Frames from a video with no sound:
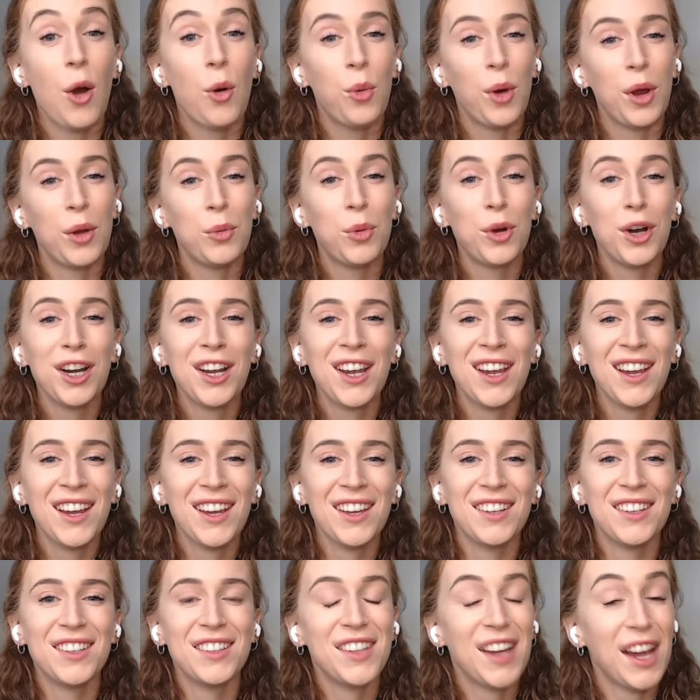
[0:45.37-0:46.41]
When working
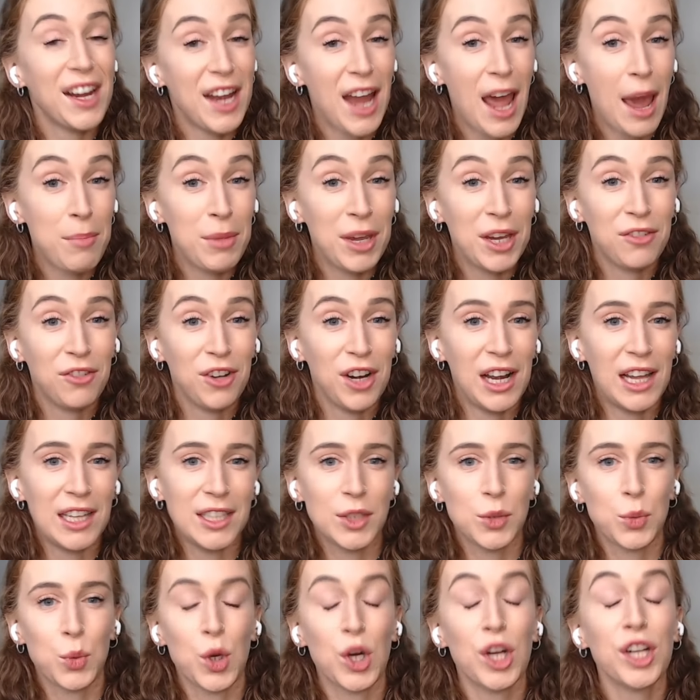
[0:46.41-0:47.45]
in a dynamic
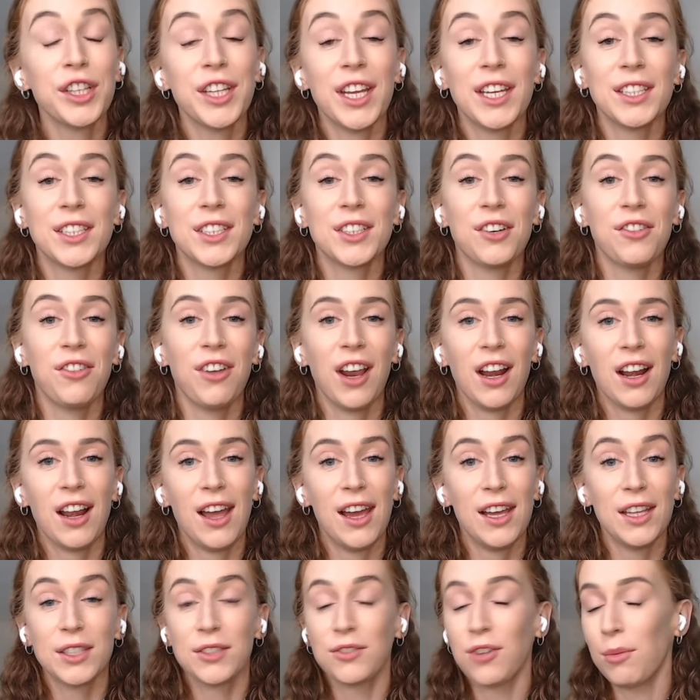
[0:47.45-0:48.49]
freelance world and serving
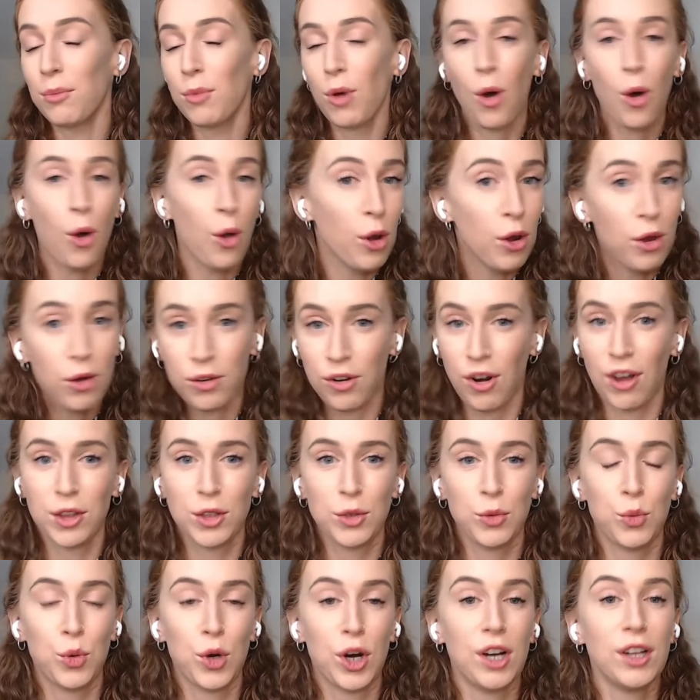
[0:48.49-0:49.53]
clients from all around
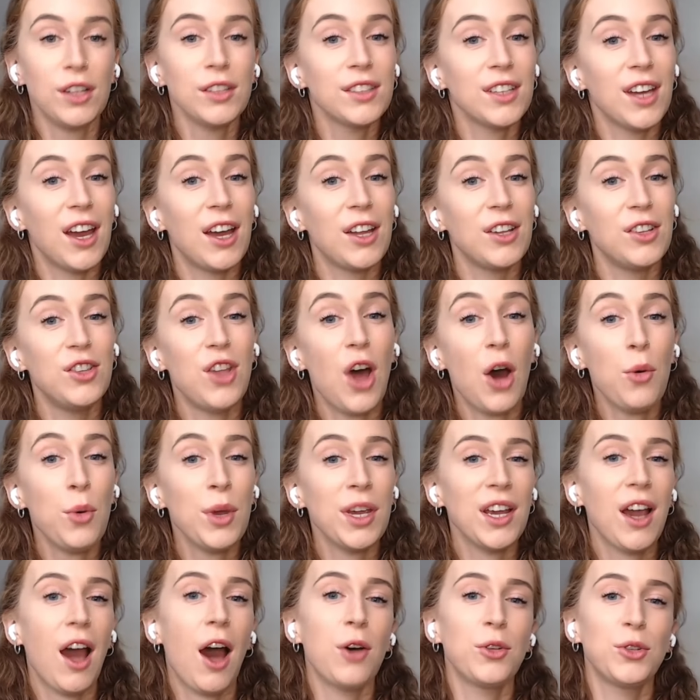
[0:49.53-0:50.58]
the world,
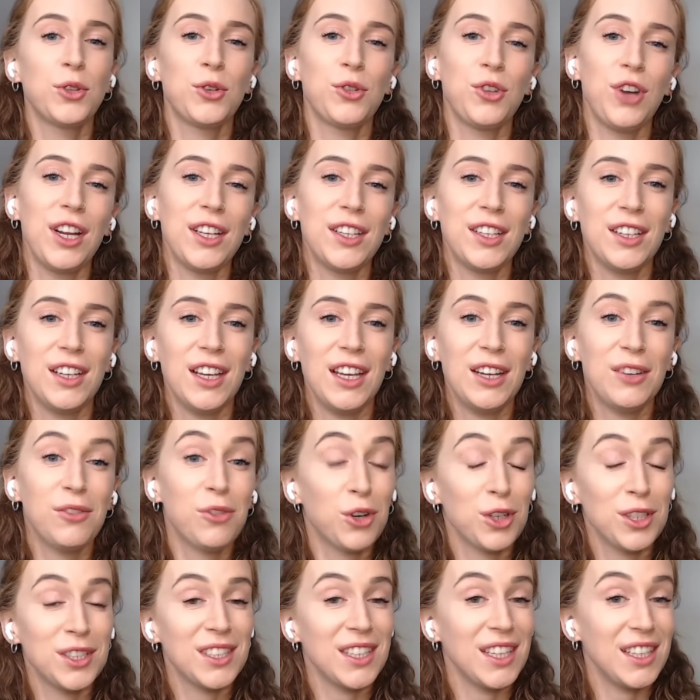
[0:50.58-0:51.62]
knowing how to create an
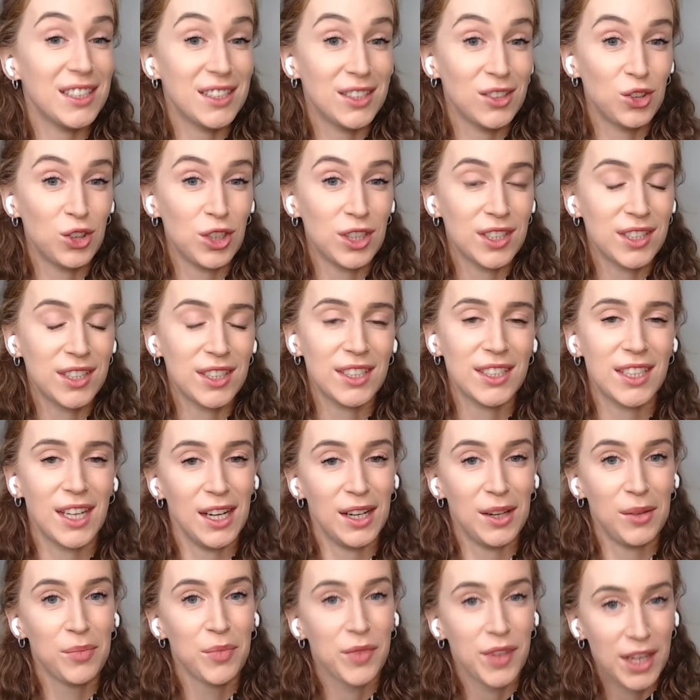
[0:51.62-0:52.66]
invoice isn't just a
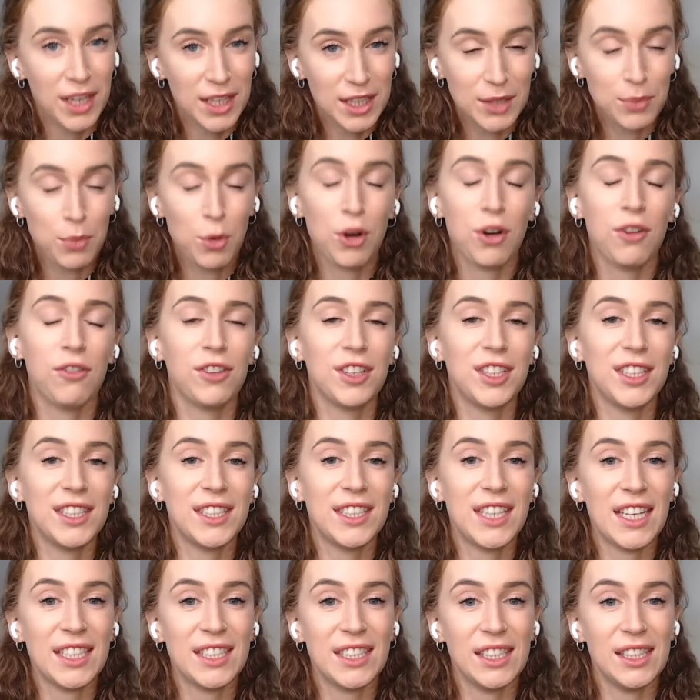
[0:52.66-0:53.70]
skill, it's more of a
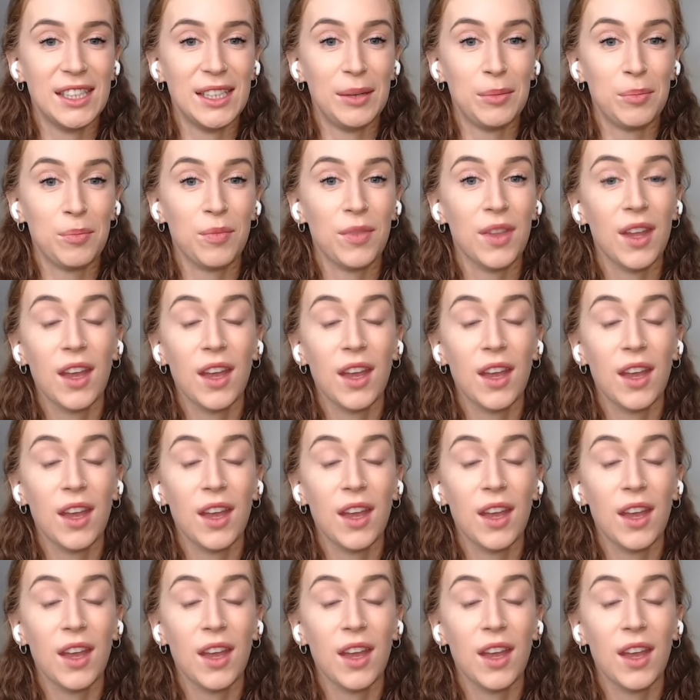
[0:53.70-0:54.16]
necessity.